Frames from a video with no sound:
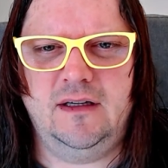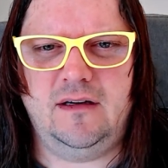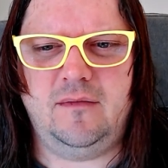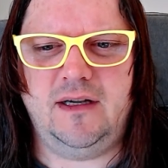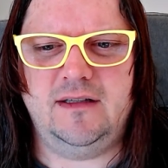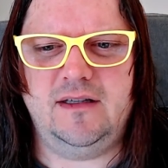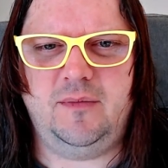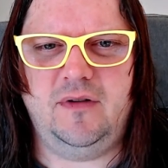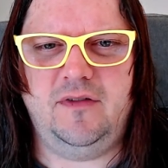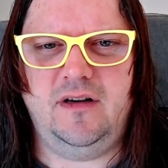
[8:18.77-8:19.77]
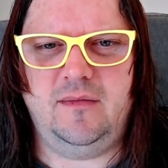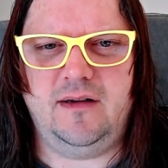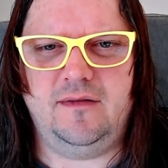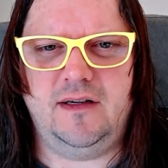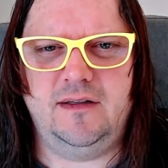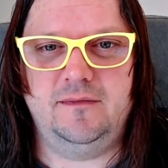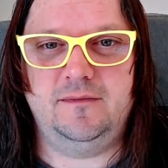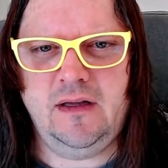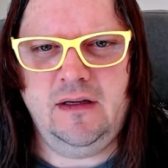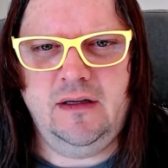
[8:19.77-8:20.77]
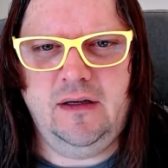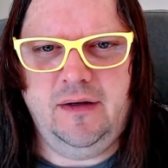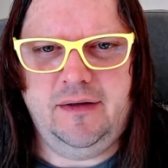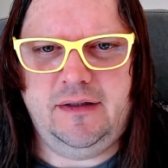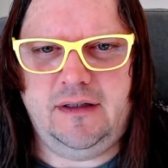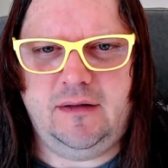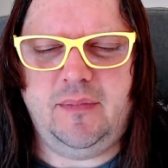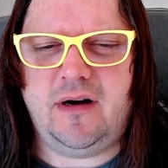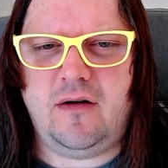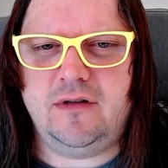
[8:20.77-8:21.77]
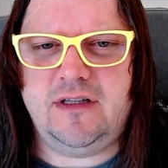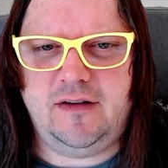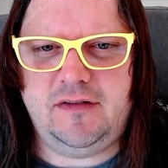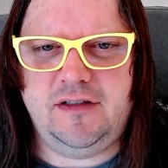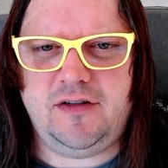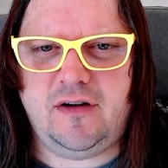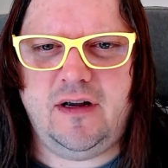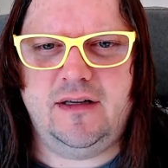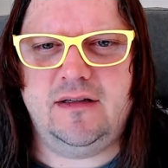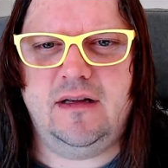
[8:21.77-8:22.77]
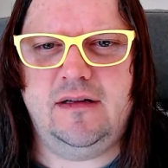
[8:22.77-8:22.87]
I'll make a separate video about that. But I would definitely try and